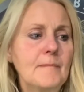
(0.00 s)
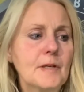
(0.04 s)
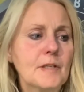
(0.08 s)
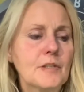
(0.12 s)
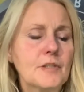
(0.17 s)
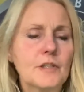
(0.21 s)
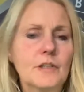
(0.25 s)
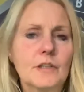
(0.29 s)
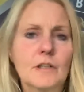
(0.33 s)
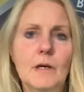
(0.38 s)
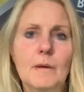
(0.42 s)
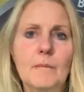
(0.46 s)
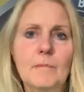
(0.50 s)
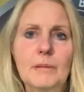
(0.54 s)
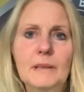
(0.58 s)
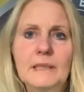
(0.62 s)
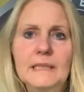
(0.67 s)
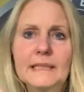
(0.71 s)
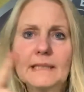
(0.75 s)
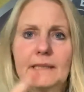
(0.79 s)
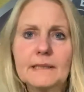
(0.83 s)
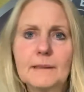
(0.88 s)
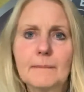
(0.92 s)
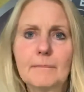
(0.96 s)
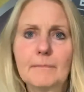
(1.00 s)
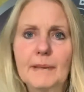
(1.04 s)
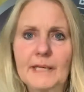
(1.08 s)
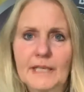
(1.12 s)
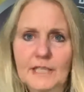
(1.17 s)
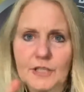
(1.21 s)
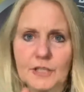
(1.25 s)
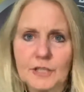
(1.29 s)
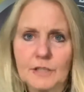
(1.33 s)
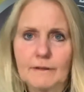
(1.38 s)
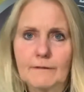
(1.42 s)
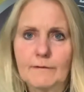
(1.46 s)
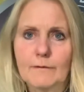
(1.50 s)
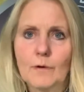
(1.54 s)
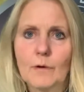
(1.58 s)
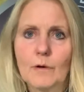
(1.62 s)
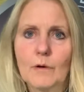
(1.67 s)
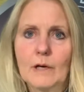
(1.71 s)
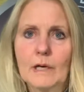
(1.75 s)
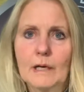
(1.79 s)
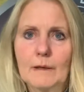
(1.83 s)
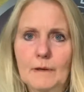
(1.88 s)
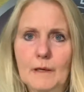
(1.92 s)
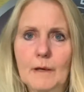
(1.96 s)
to complete the picture
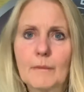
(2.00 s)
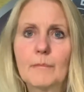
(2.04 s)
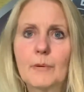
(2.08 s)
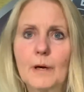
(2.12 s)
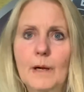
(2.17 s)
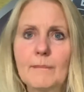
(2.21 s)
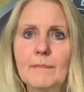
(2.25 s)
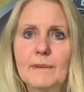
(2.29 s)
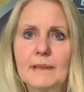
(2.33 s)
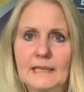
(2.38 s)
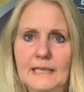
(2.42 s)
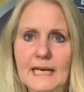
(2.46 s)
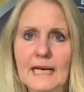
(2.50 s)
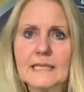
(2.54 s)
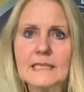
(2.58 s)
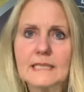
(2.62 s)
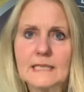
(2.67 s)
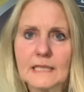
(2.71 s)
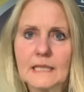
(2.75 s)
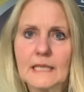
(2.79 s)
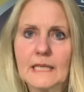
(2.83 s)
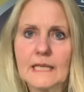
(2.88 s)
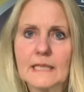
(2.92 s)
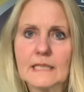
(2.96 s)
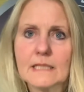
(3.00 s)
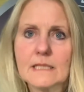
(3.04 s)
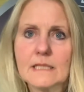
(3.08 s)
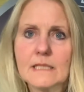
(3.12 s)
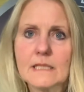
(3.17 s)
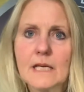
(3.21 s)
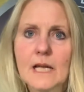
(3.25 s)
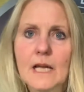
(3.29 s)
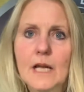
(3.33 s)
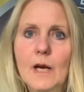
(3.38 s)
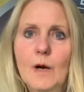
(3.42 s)
for a proper gut cleanse,